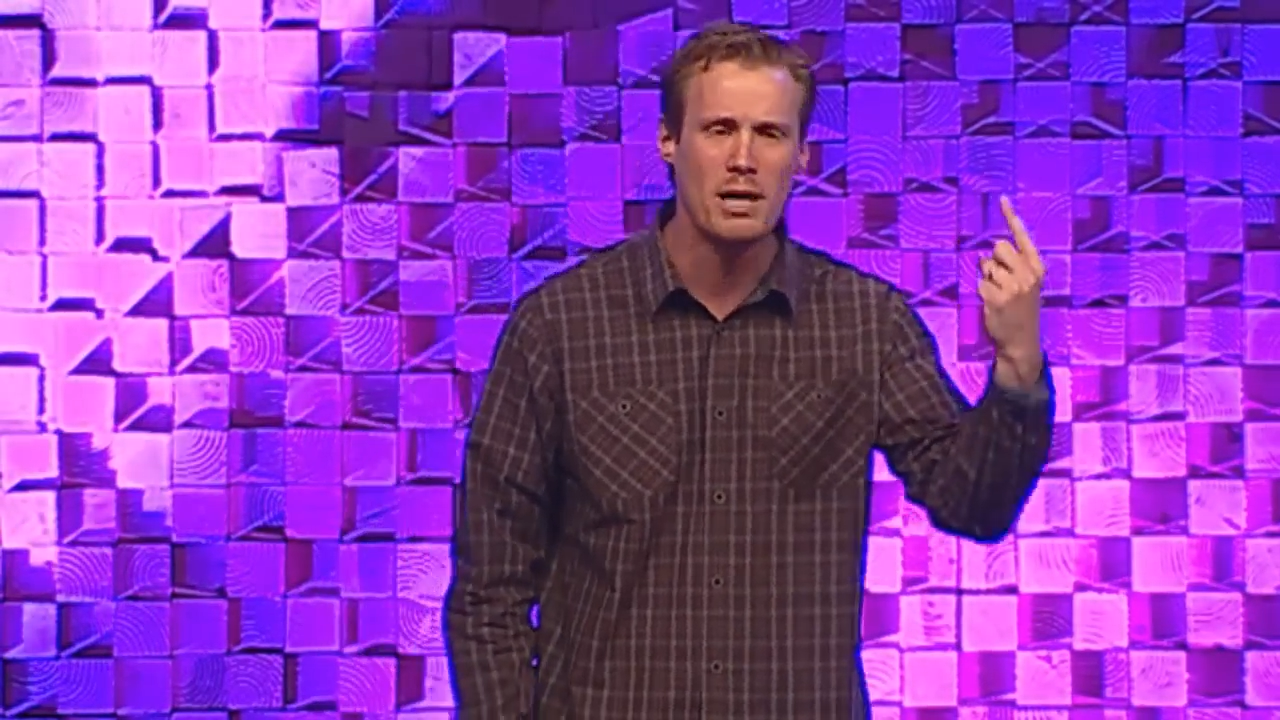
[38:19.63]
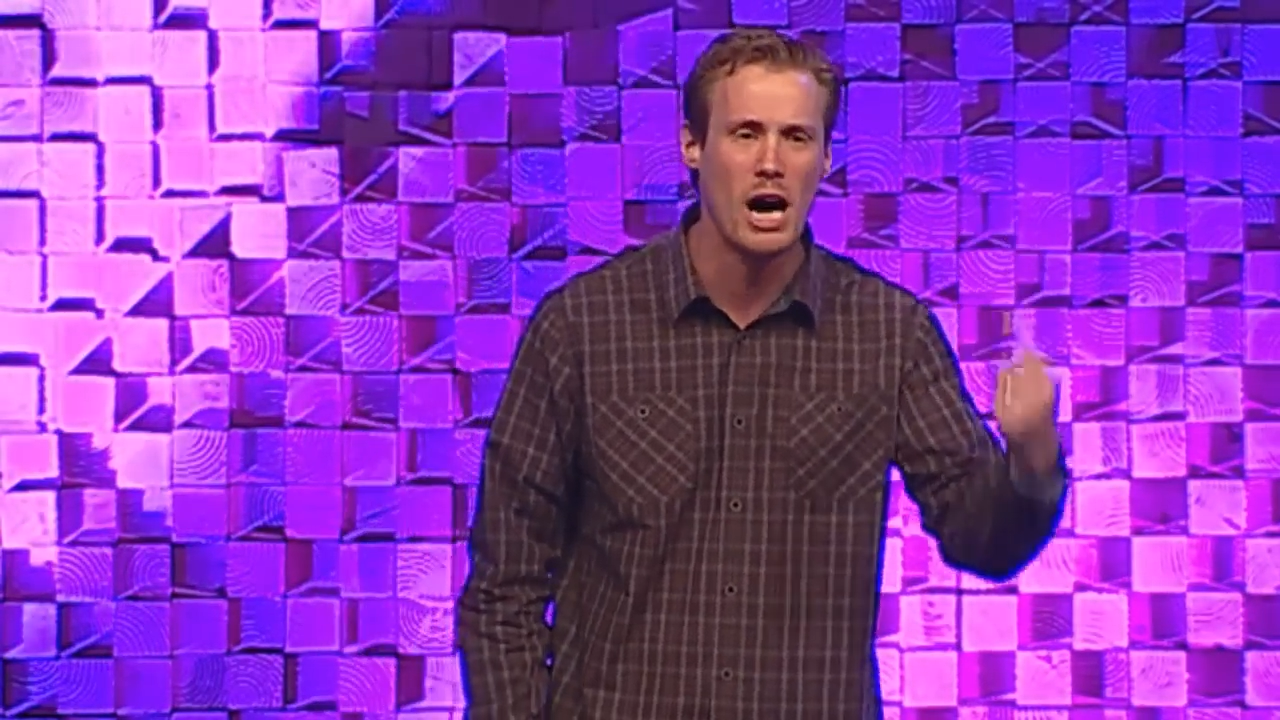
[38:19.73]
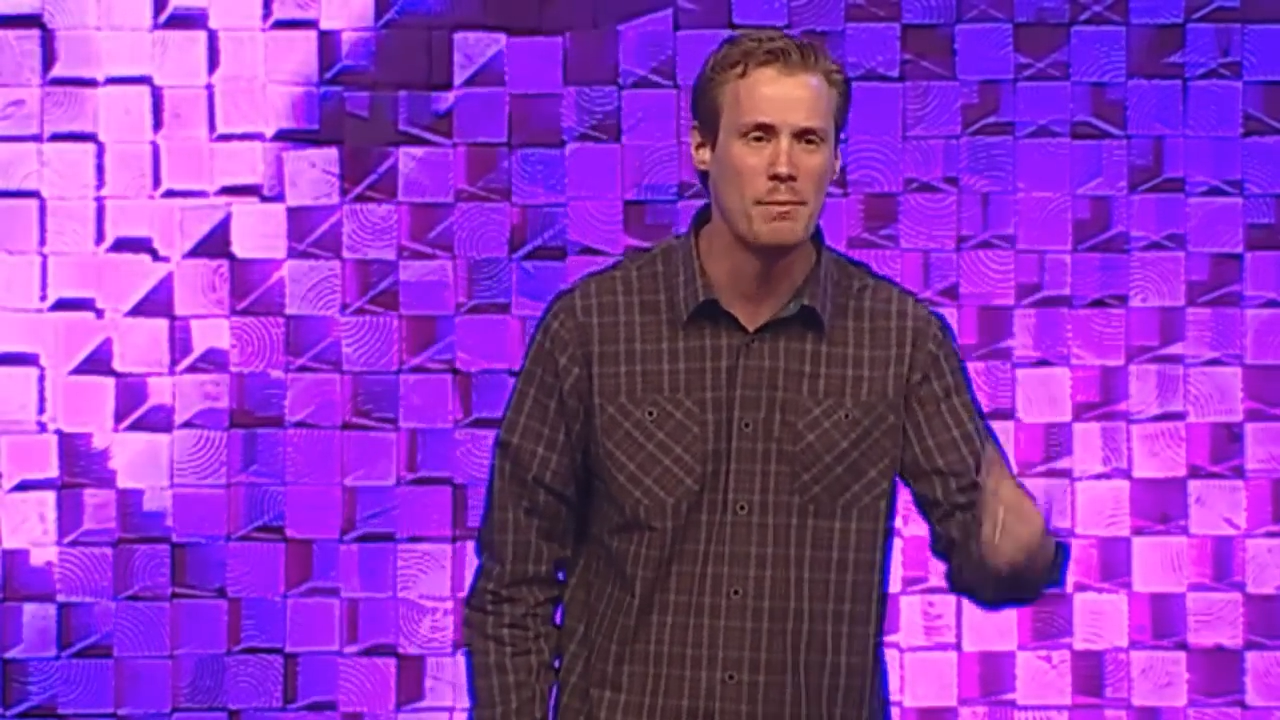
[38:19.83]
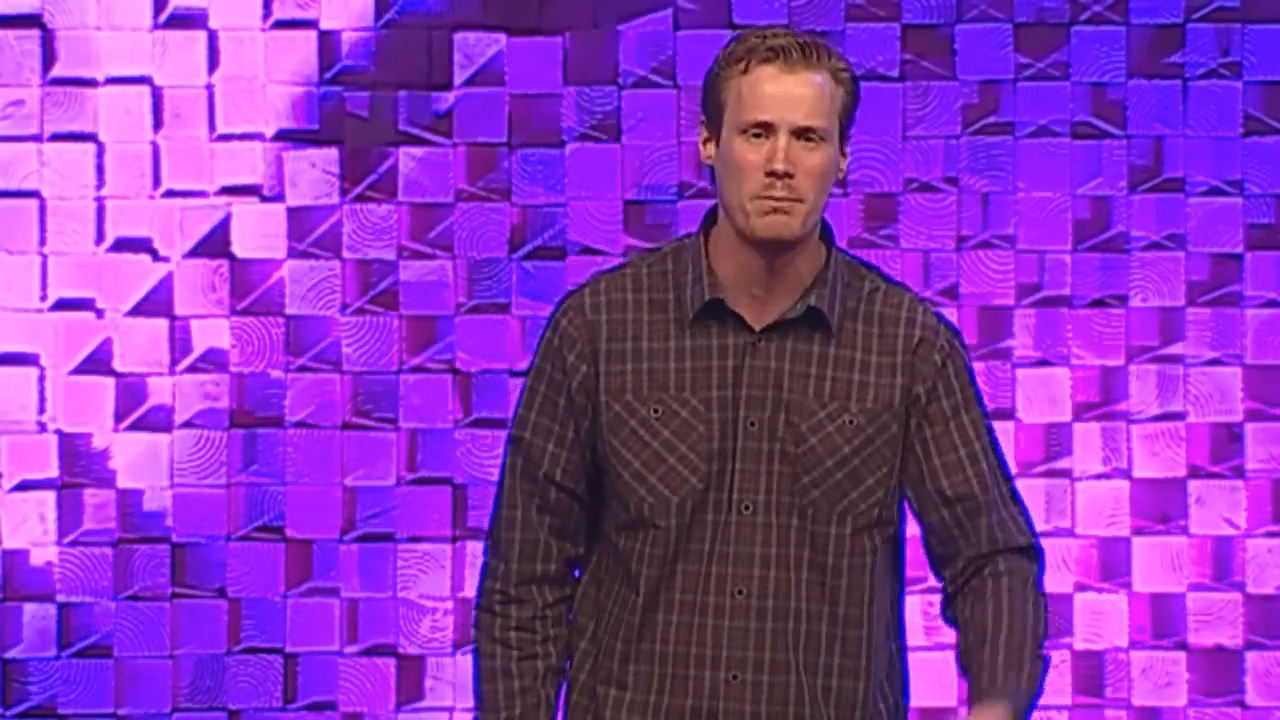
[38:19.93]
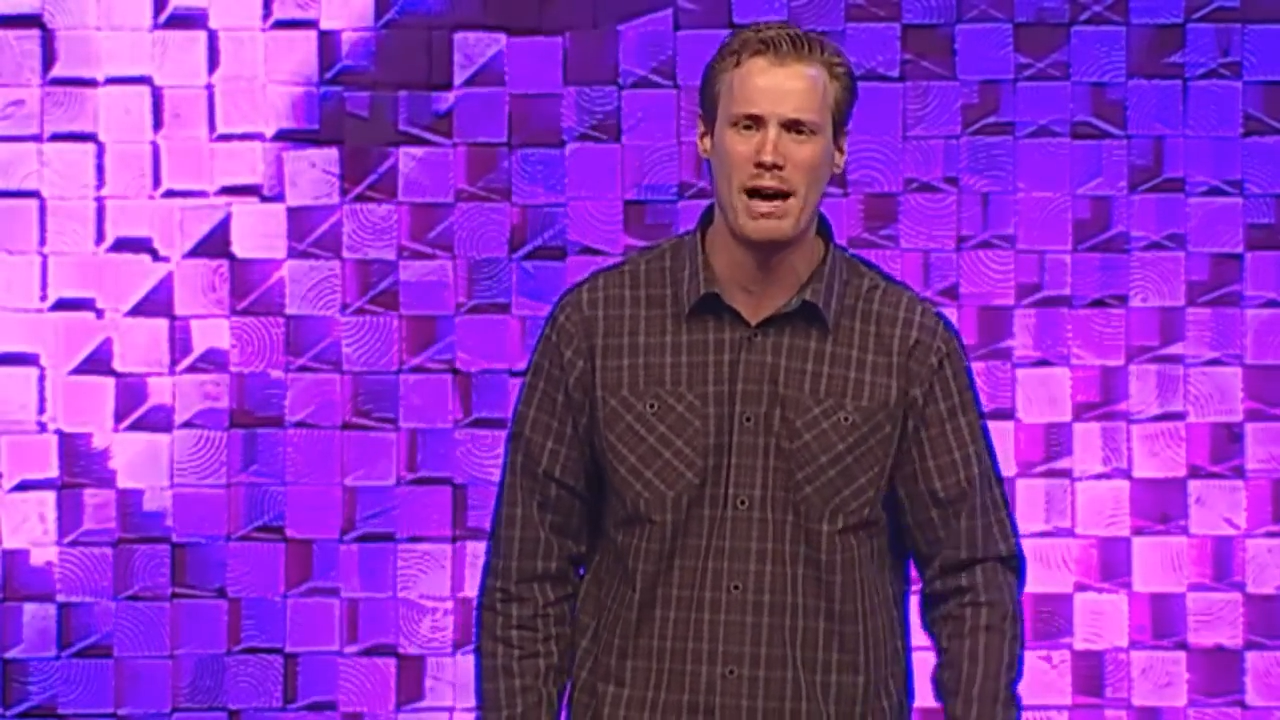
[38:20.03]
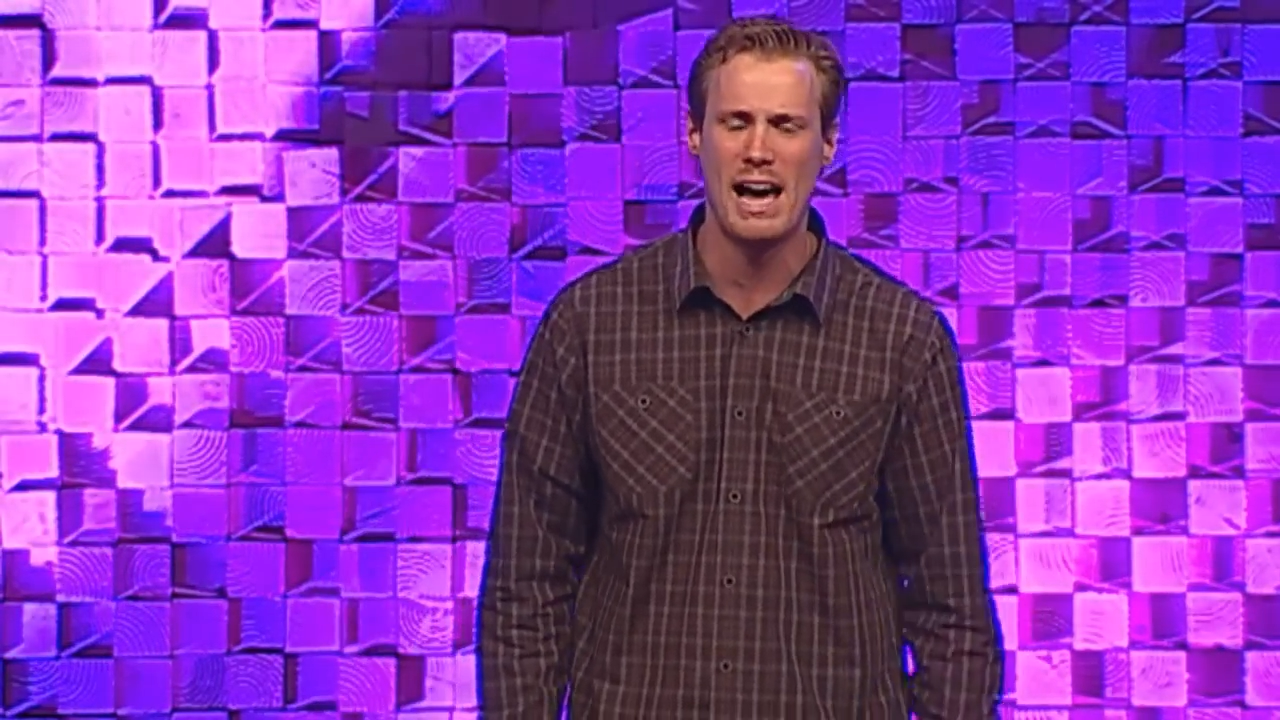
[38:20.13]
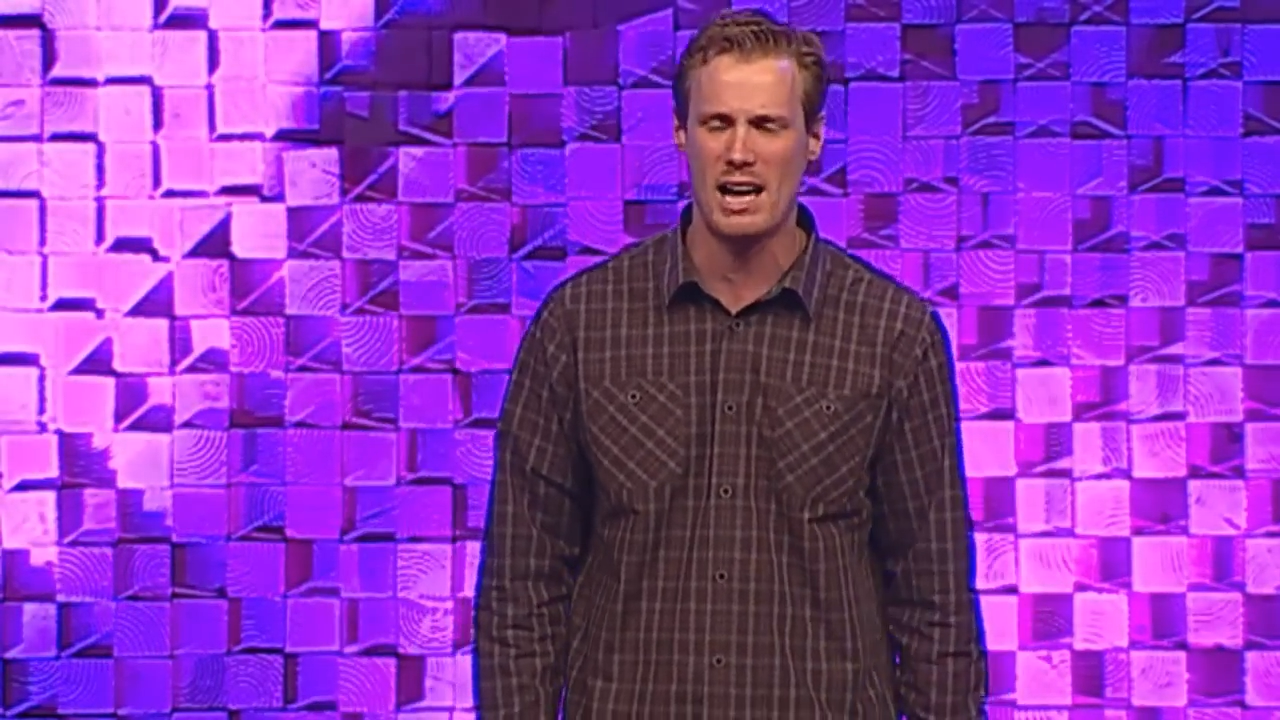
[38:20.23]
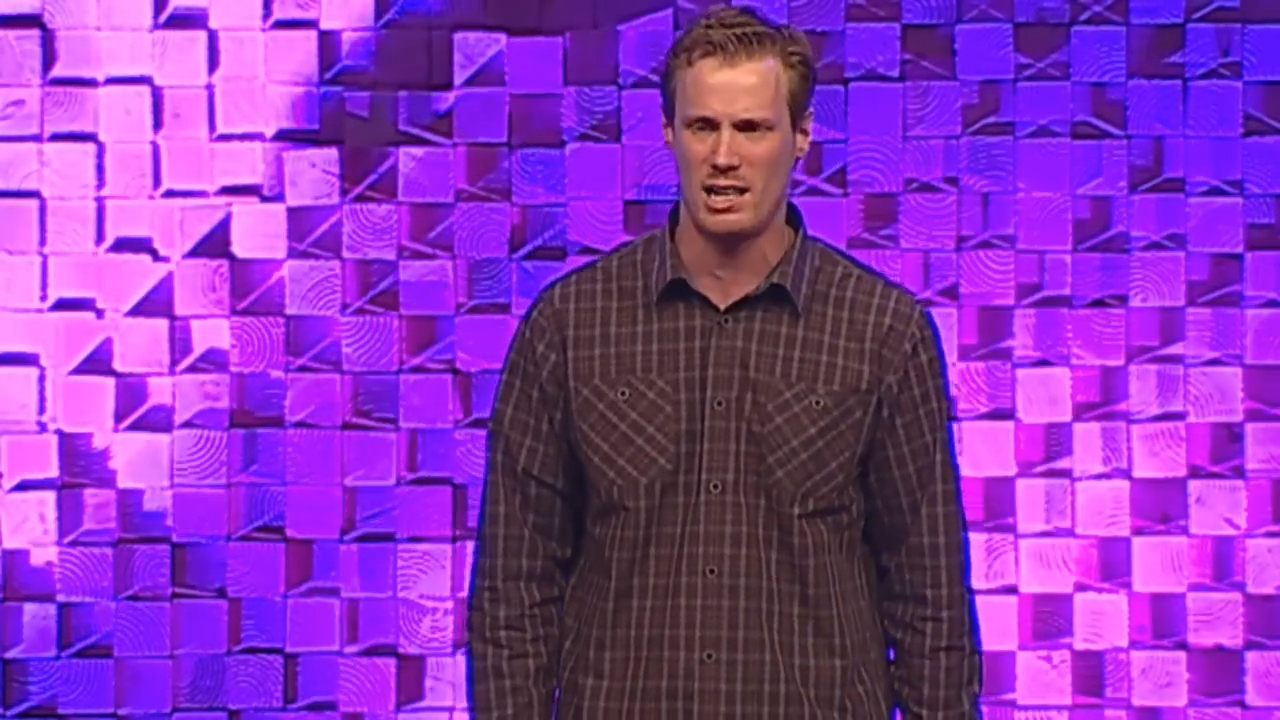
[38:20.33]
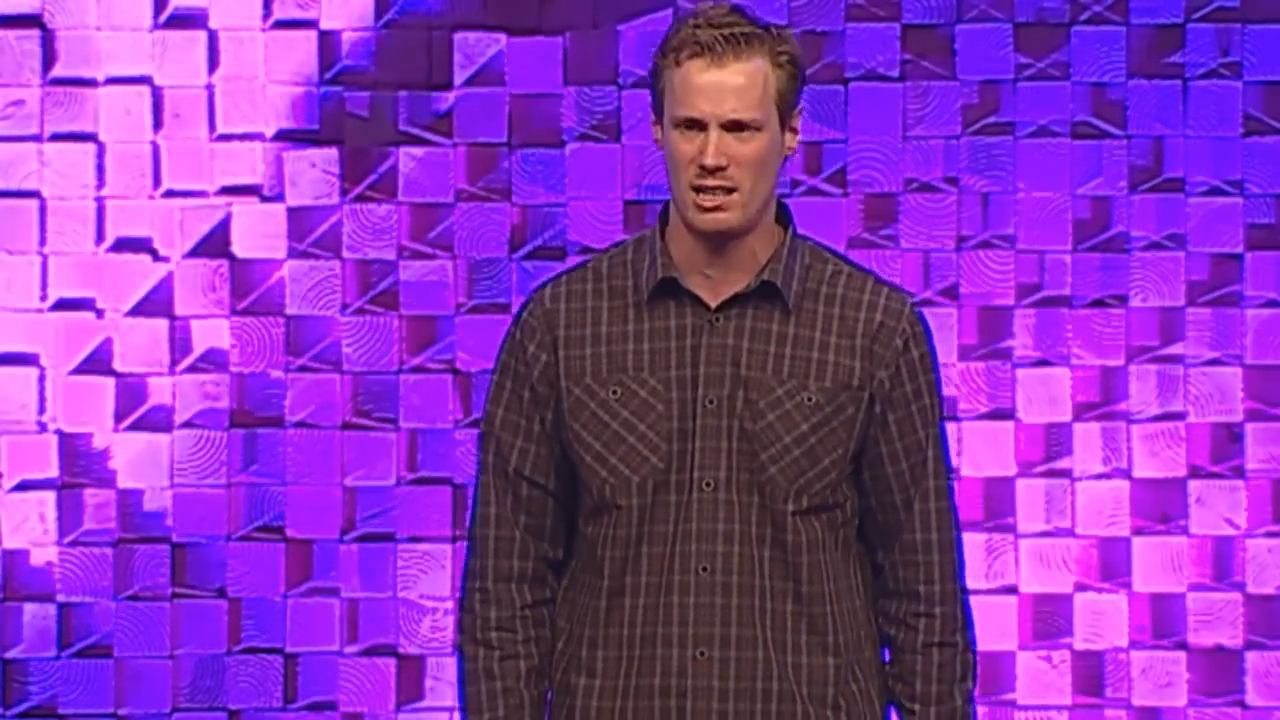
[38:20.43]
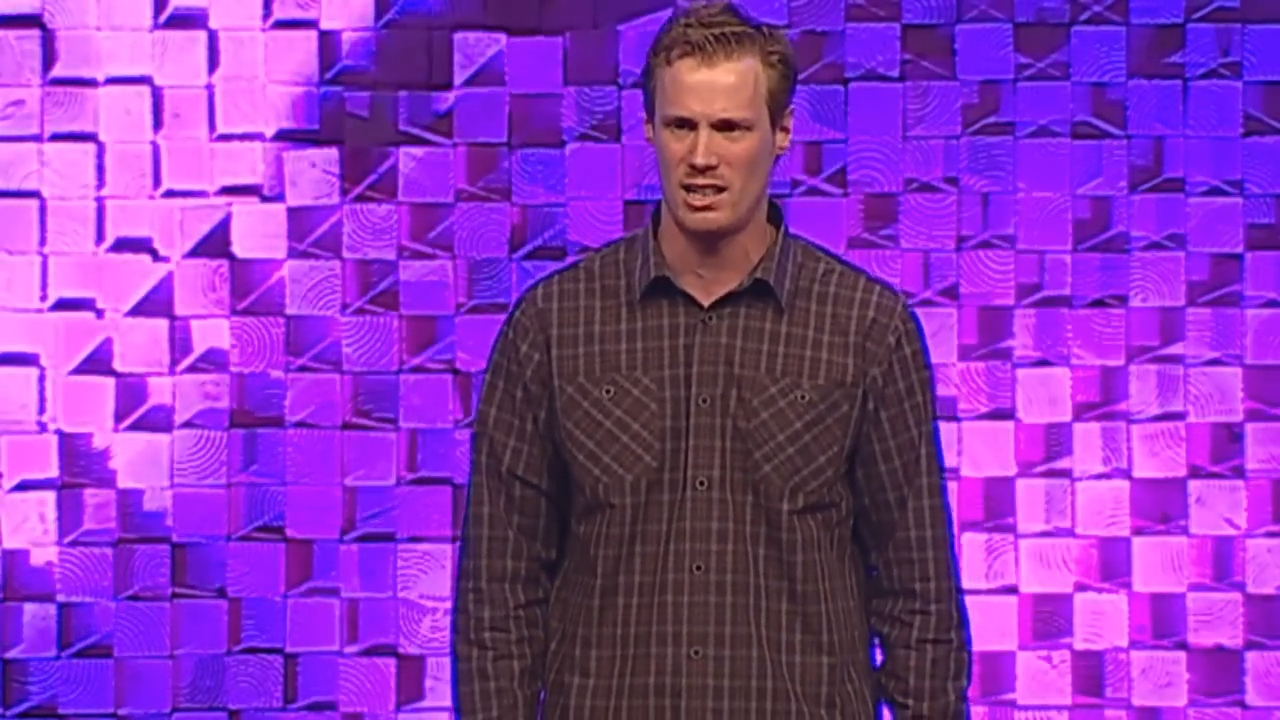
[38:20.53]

coming back.